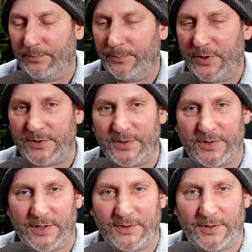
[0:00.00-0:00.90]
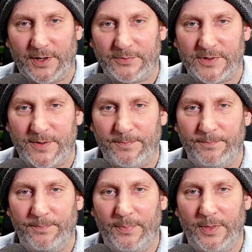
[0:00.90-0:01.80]
person-centered counseling,
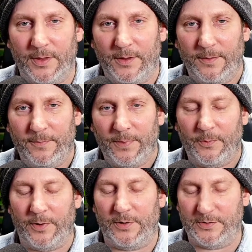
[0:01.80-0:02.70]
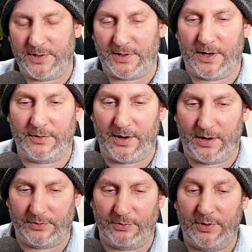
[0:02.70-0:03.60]
where you sit down there
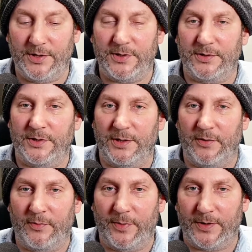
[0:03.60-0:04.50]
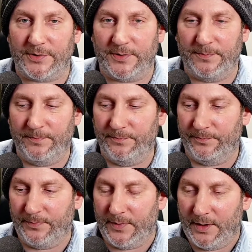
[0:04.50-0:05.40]
and you listen to the other person.
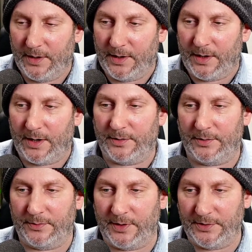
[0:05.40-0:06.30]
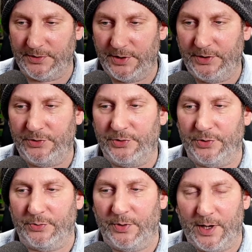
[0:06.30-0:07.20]
And they teach
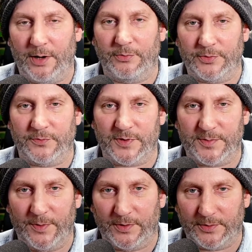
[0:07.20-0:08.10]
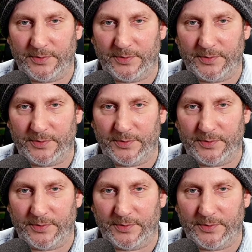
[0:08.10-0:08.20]
you how to respond.